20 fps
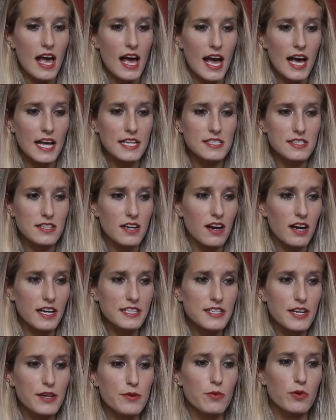and I
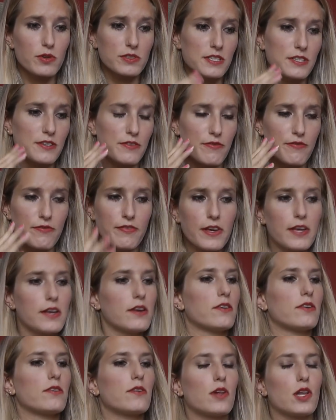don't want to
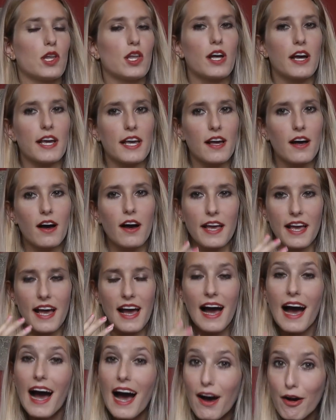feel like I
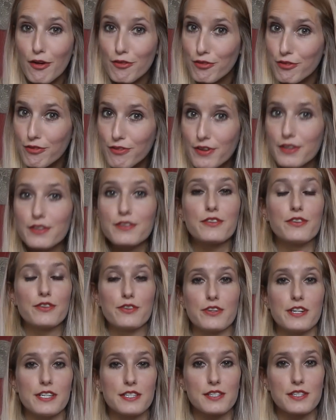have to
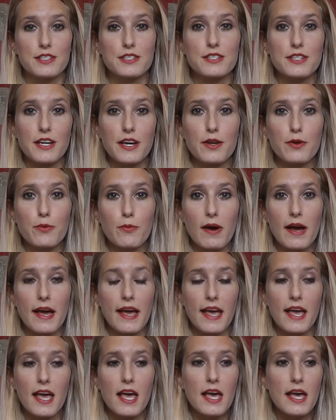dress a certain
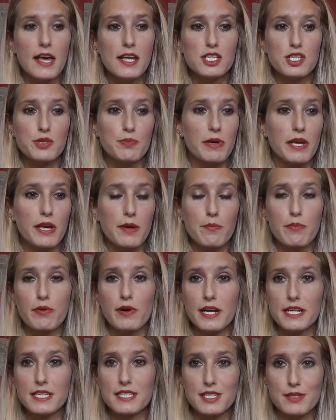way to be
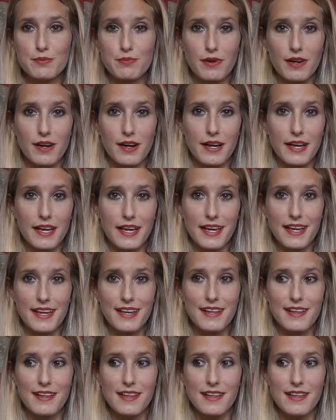embraced by